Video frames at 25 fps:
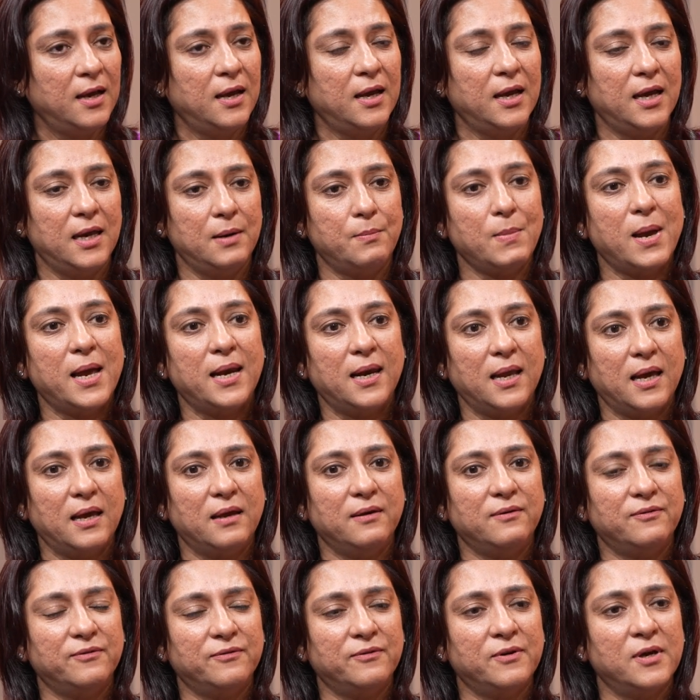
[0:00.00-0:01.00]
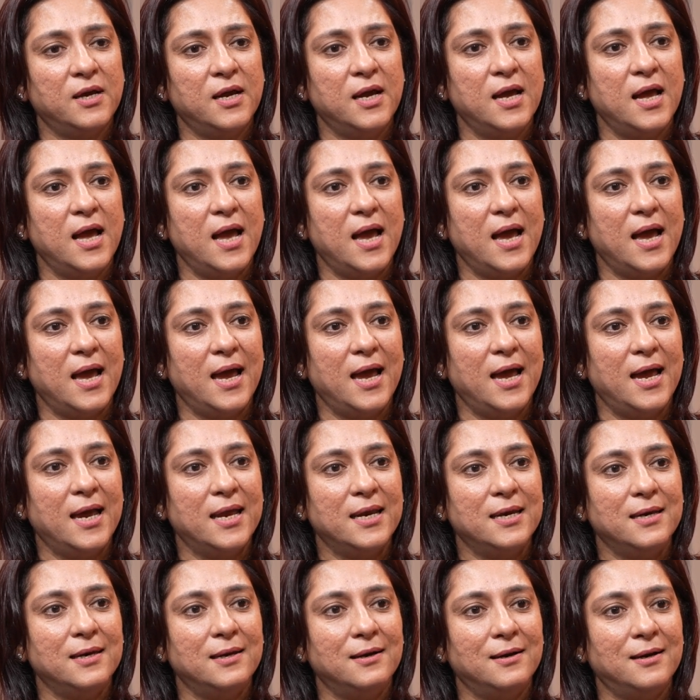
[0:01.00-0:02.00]
in my life.
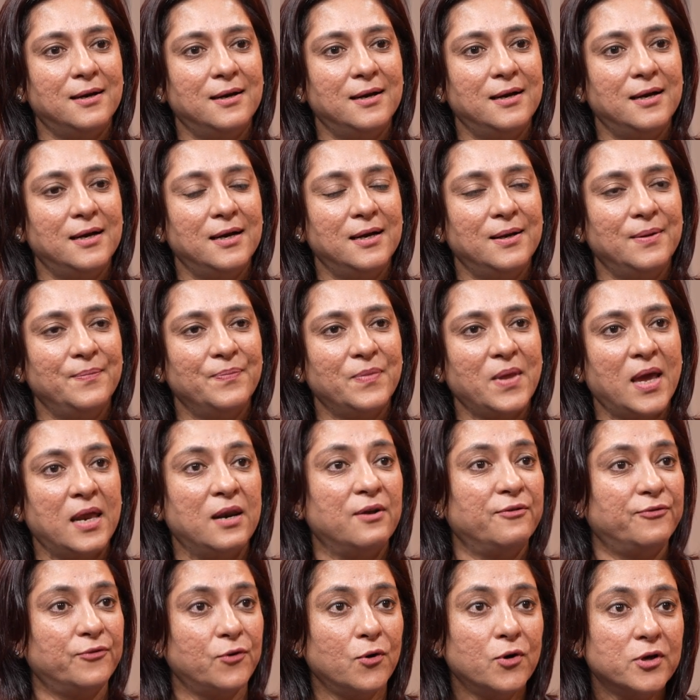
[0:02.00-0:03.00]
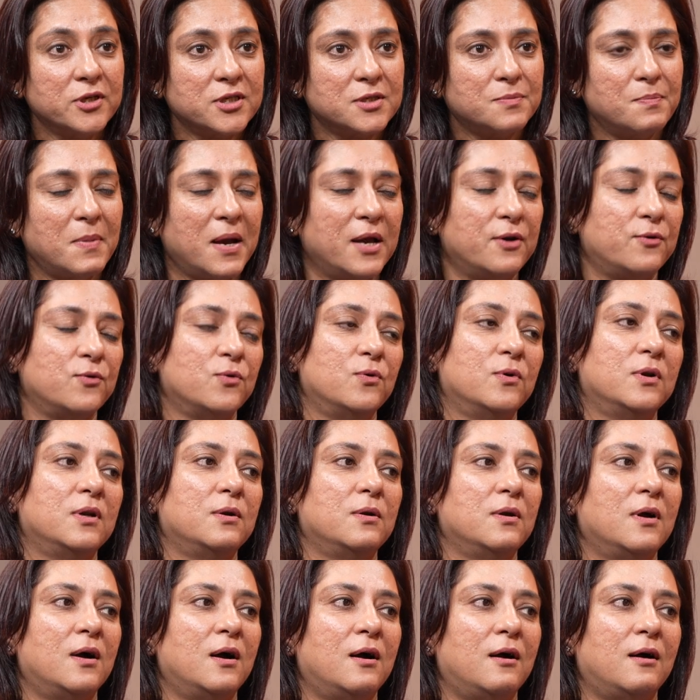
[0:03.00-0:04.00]
And of course, my
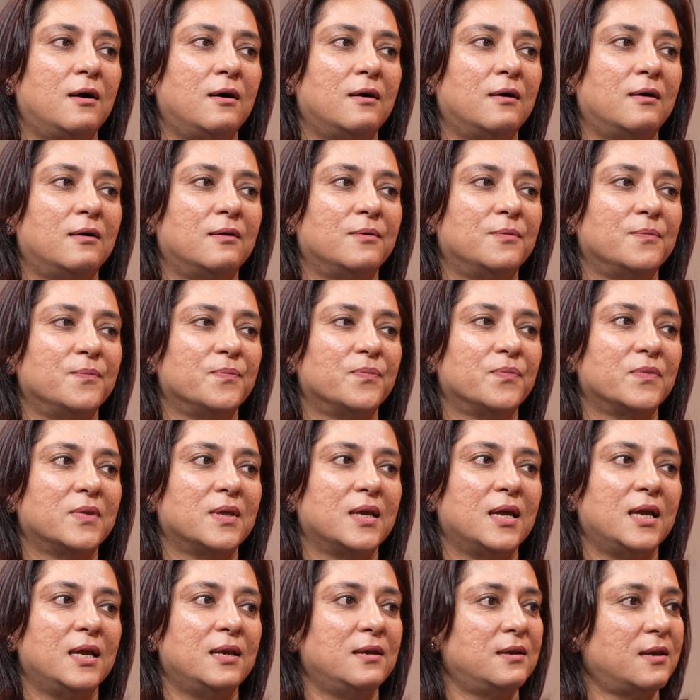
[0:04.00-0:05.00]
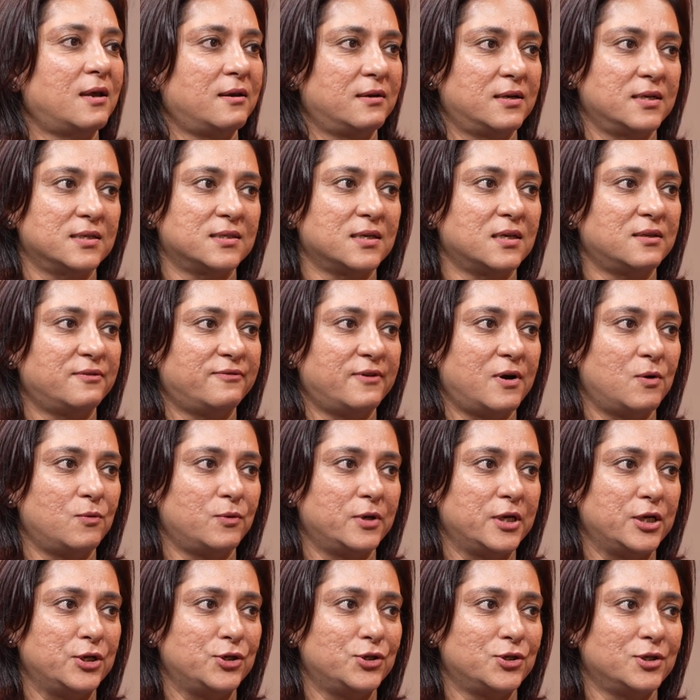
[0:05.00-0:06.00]
role in Nargis Dutt
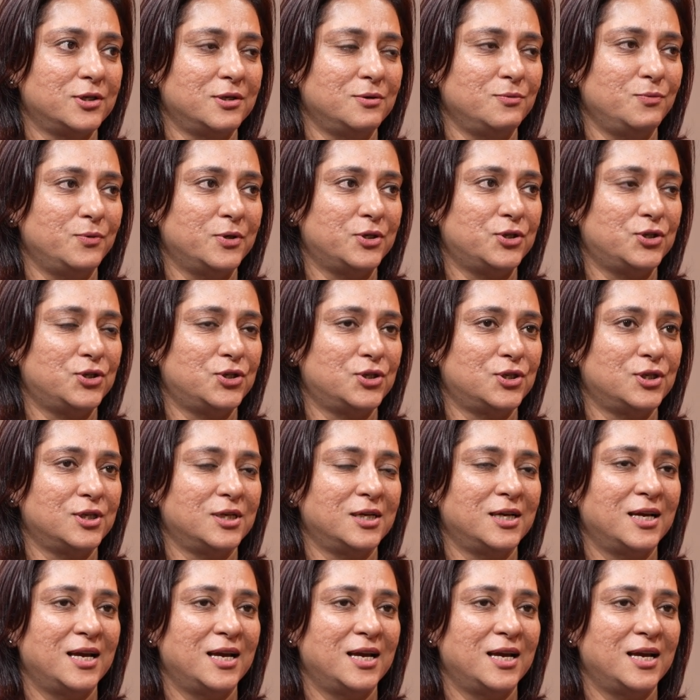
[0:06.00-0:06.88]
Foundation, which